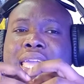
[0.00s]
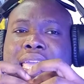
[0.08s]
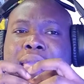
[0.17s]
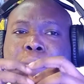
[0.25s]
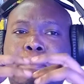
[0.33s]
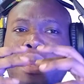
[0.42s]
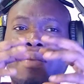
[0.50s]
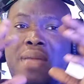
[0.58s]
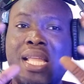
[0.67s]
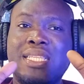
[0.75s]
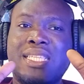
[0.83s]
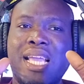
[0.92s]

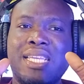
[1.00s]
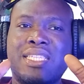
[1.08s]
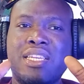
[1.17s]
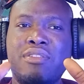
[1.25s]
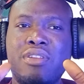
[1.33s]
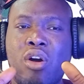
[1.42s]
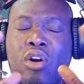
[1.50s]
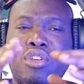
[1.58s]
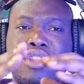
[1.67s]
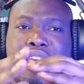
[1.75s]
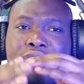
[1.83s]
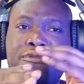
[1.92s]
implementation or
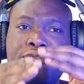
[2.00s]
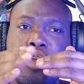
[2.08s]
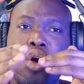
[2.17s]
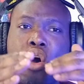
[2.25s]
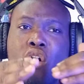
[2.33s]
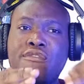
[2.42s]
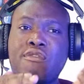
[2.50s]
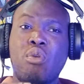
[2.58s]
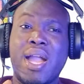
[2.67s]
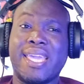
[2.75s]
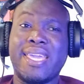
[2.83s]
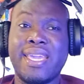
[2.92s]
the flow of
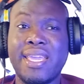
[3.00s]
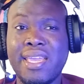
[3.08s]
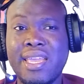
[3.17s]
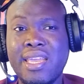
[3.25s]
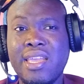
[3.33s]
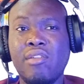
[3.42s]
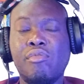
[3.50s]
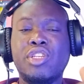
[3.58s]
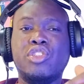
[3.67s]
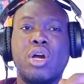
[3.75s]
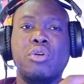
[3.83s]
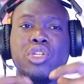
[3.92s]
work
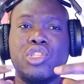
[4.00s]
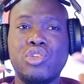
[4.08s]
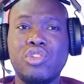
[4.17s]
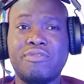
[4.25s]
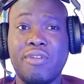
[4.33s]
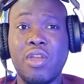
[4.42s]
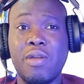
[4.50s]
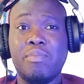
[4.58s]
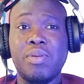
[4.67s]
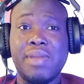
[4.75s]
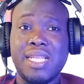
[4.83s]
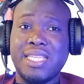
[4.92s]
which you are going to use for your
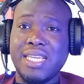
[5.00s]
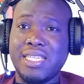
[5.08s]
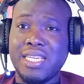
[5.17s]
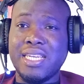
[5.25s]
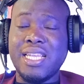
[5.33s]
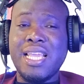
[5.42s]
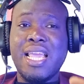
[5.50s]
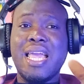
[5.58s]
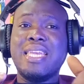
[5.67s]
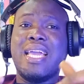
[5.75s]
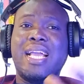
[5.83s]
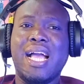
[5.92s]
implementation.
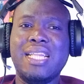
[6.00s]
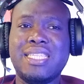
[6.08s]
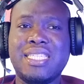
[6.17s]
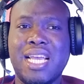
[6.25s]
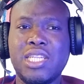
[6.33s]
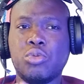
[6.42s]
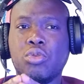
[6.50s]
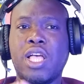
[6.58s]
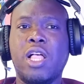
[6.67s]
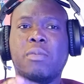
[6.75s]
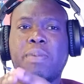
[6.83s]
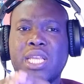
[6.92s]
And the Gantt chart will
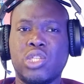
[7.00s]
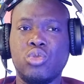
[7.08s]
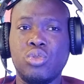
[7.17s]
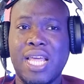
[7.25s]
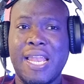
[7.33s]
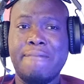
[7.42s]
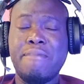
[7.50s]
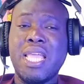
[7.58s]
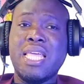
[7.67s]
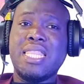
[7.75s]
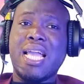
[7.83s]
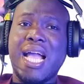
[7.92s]
help us do that.
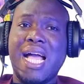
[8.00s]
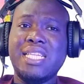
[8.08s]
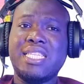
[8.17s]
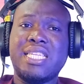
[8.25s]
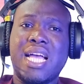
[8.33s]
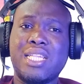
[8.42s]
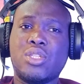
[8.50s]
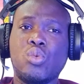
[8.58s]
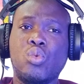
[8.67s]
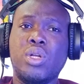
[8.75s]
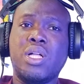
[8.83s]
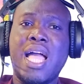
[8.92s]
The Gantt chart
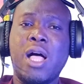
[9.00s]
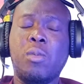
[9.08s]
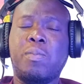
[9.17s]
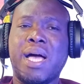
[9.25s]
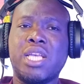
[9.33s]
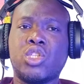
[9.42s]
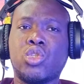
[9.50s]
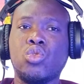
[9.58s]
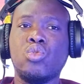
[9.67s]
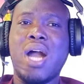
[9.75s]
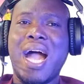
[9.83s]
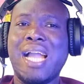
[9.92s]
will help us
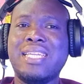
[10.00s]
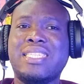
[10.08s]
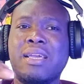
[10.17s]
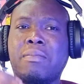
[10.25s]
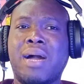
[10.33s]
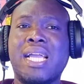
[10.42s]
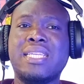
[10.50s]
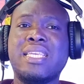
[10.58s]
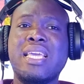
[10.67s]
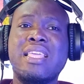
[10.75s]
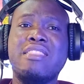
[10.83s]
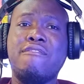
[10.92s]
to itemize
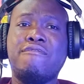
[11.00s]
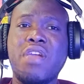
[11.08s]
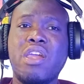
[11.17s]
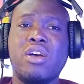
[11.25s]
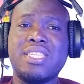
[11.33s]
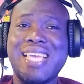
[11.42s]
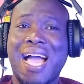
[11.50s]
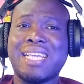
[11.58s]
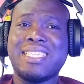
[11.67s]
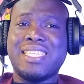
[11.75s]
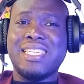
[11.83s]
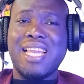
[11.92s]
the various
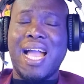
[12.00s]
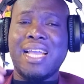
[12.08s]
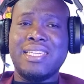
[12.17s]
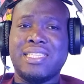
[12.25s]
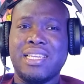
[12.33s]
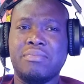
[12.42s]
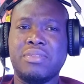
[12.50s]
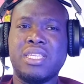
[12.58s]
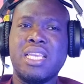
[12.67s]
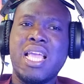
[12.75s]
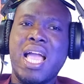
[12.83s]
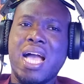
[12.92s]
action items
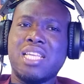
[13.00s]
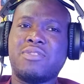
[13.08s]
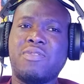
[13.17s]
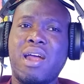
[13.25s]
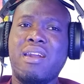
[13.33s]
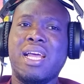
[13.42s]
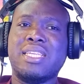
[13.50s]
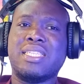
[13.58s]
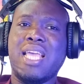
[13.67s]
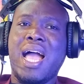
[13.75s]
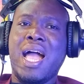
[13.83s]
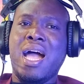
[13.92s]
as far as
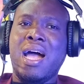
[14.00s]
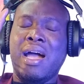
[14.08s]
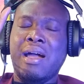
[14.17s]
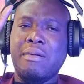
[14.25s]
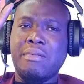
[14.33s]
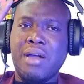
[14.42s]
our